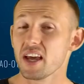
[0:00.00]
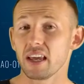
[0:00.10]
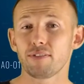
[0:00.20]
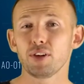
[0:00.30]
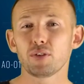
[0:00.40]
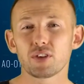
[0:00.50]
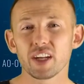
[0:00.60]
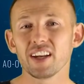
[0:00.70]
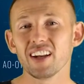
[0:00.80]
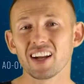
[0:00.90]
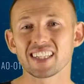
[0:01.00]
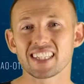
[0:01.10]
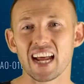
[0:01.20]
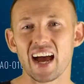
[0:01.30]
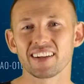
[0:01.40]
If you didn't
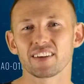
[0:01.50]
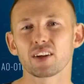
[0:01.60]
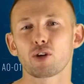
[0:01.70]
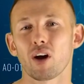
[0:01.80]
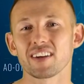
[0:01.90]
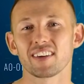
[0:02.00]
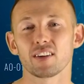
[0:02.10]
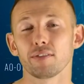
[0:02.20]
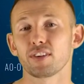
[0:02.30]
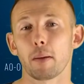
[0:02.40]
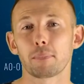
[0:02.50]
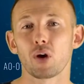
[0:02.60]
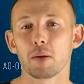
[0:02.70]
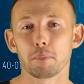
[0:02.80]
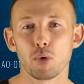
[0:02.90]
understand the crisis of
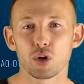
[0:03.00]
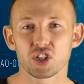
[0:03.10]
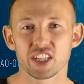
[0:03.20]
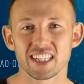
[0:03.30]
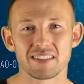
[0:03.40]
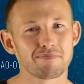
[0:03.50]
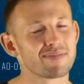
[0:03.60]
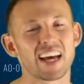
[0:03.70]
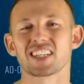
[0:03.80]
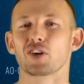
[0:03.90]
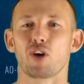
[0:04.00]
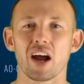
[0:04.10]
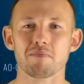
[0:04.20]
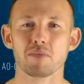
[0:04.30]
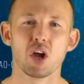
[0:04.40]
subprime mortgages, that's
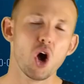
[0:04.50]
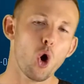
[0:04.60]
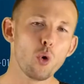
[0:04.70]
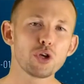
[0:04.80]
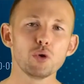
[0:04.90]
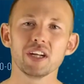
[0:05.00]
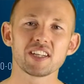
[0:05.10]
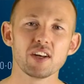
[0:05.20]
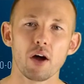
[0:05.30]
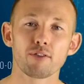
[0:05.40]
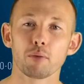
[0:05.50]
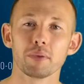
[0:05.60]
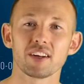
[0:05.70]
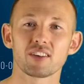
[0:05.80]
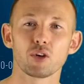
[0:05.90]
alright. All you need to know from
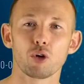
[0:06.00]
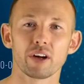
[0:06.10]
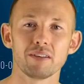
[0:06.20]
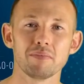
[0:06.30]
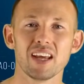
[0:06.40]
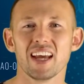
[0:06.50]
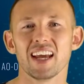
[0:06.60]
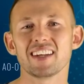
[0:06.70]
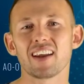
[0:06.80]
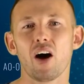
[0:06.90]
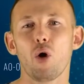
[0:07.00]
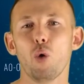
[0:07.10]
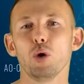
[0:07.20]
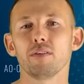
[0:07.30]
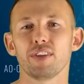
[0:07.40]
this story is that
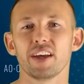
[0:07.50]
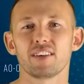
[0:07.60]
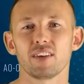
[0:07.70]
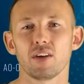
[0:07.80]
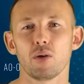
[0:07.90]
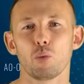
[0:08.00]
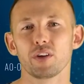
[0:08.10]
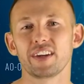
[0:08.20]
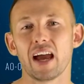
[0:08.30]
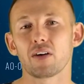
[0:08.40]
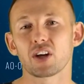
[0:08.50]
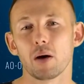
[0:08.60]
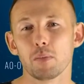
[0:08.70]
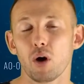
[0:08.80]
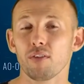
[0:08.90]
all of this was the
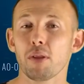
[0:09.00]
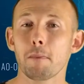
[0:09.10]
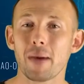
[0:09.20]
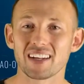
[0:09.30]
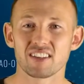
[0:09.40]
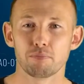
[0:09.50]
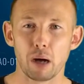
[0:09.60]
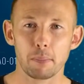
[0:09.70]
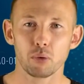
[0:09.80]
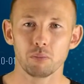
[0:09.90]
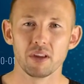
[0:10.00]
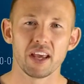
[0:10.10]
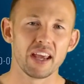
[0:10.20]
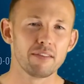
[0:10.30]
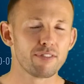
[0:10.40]
outcome of the massive bubble
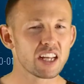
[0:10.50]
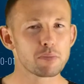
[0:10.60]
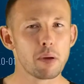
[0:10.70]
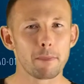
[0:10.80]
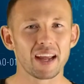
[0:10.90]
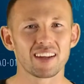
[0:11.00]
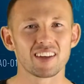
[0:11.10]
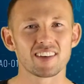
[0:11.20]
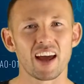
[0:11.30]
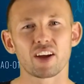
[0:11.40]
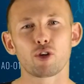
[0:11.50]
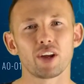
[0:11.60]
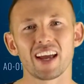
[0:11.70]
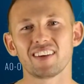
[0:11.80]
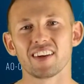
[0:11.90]
investment bankers had
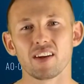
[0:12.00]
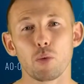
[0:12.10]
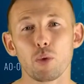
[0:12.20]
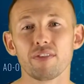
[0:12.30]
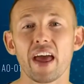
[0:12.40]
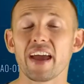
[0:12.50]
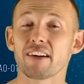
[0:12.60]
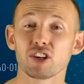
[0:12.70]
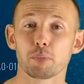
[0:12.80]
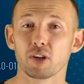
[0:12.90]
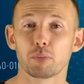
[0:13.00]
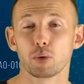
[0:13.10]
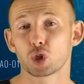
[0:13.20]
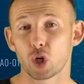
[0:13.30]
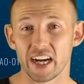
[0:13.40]
created with their irresponsible
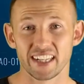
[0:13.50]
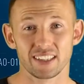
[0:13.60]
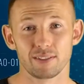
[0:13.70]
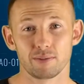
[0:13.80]
trading.